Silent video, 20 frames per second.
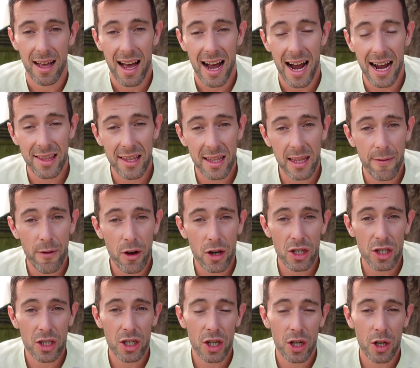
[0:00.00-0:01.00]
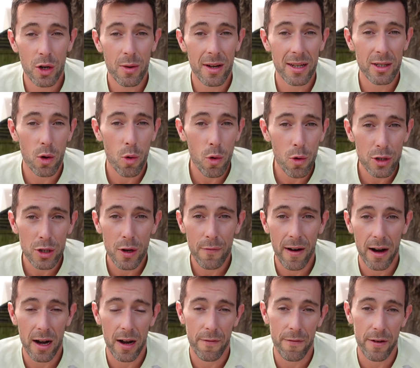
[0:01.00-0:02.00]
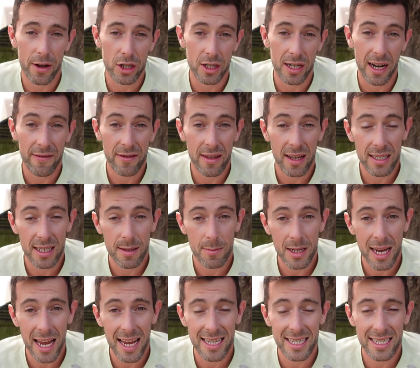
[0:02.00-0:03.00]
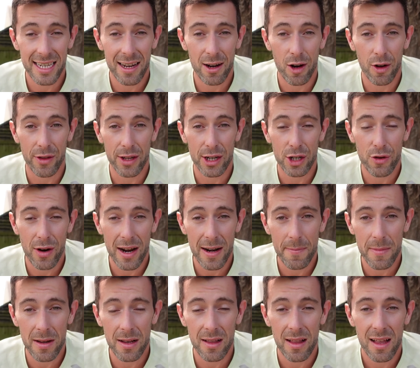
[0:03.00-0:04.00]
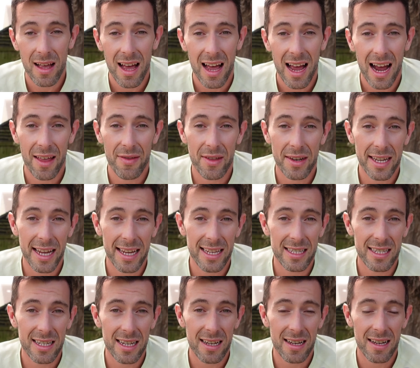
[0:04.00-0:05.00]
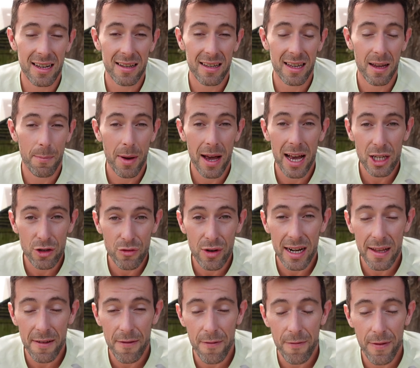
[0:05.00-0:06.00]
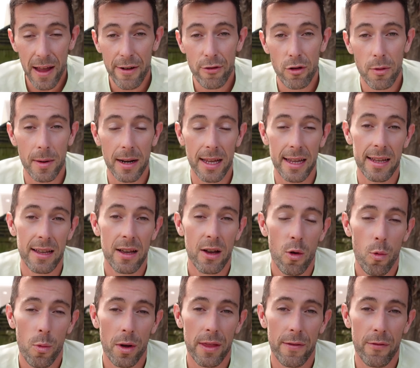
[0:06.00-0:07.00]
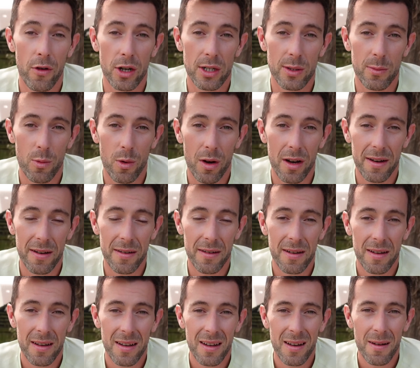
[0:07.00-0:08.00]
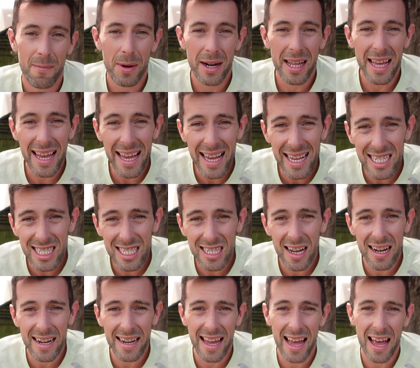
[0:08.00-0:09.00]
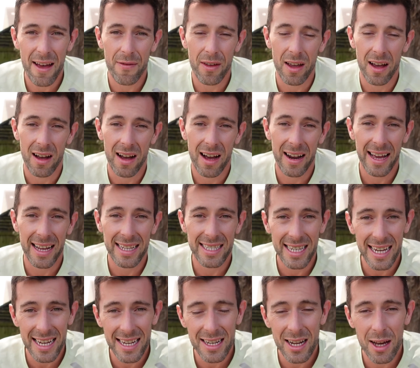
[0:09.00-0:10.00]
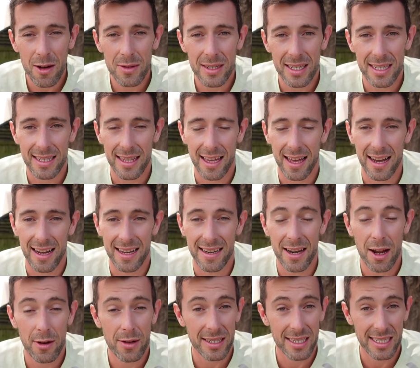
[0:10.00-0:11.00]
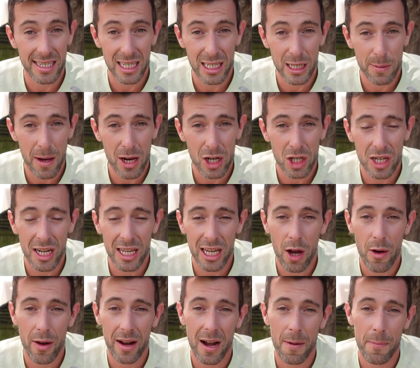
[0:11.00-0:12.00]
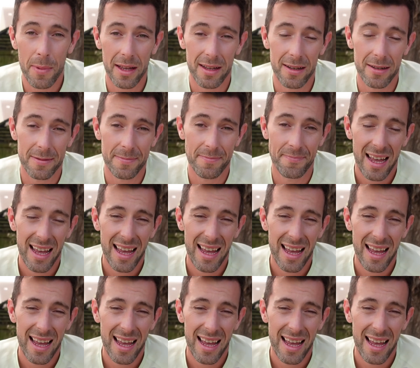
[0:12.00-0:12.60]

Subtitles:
I think the version 2 is also very efficient. I've done some testing on the treadmill and the data compares really favorably with the version 1. But it is slightly heavier, and I did notice that. I noticed especially going uphill.